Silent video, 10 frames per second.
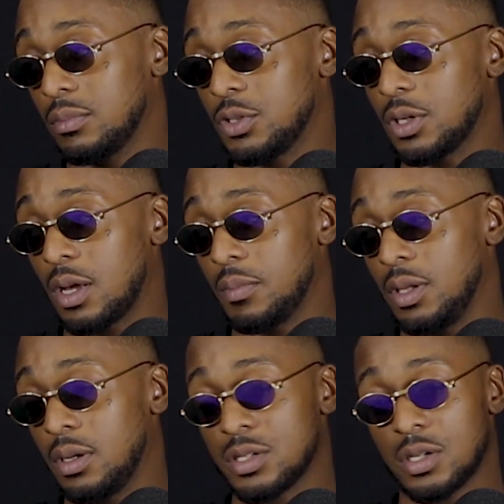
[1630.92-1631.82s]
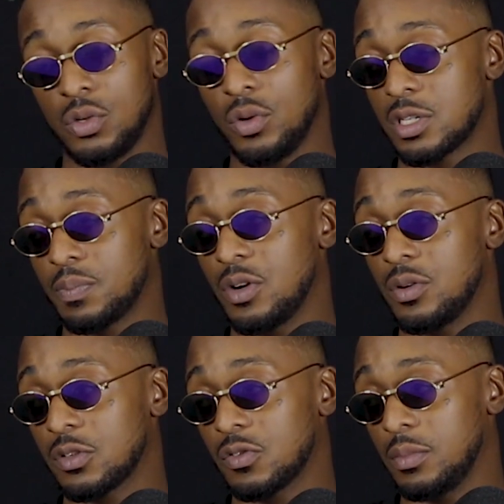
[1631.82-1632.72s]
Do you know what I mean? It's a new
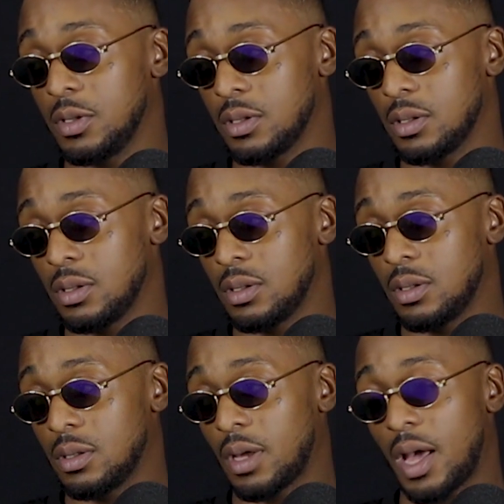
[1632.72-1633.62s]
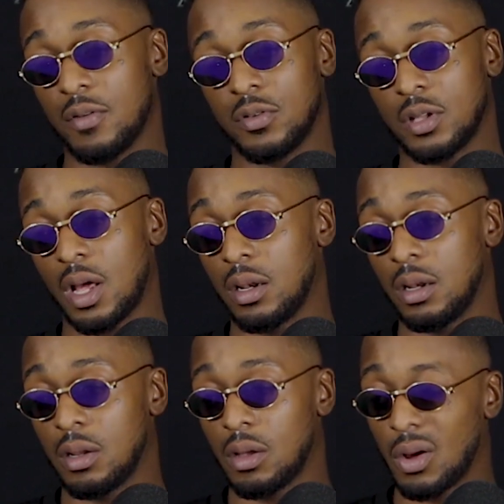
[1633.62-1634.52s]
experience for me. I haven't
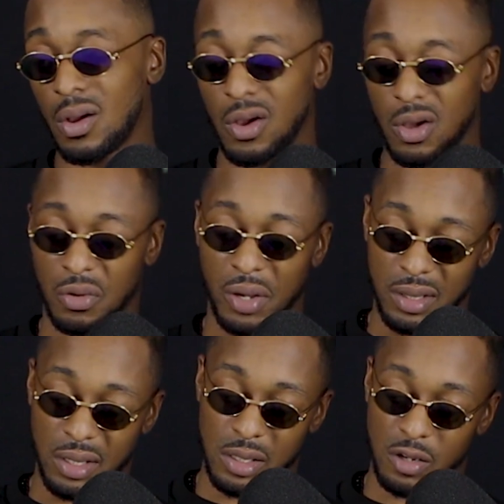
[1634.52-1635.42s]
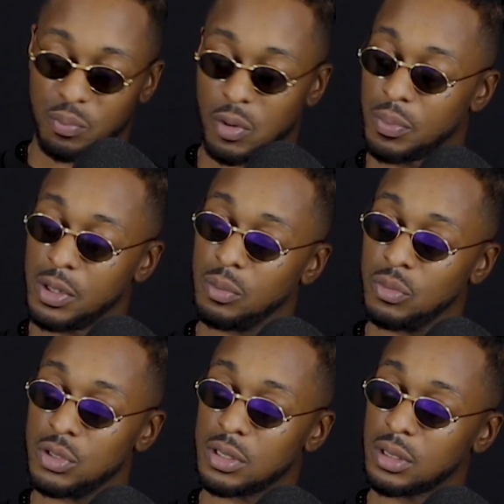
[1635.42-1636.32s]
done a great deal of popular
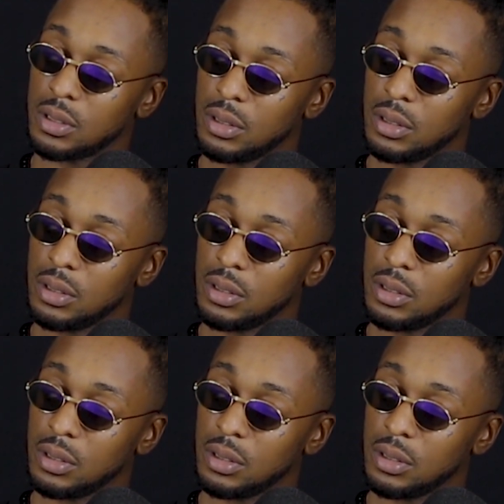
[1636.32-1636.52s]
music.